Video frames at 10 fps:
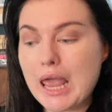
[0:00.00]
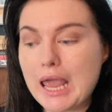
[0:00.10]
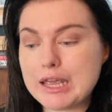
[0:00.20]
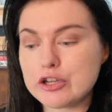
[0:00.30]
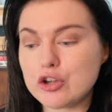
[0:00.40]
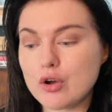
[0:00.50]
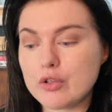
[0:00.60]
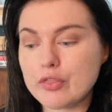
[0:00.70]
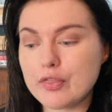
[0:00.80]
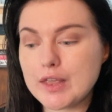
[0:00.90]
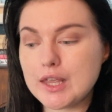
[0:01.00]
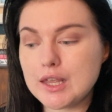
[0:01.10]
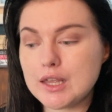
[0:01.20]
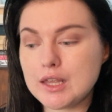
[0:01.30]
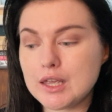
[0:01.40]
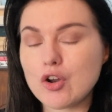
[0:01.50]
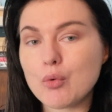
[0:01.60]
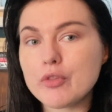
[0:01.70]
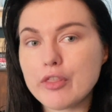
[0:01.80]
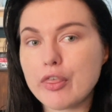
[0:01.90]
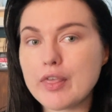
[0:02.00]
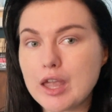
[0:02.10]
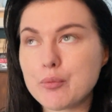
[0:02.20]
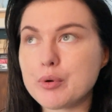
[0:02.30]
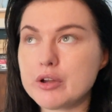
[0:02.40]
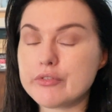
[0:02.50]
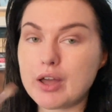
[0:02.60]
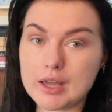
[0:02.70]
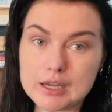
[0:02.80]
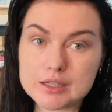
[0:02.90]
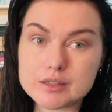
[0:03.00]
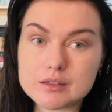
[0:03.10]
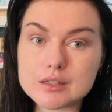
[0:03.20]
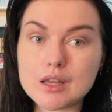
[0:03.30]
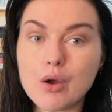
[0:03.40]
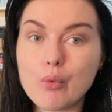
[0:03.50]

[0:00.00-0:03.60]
and not what the thing provides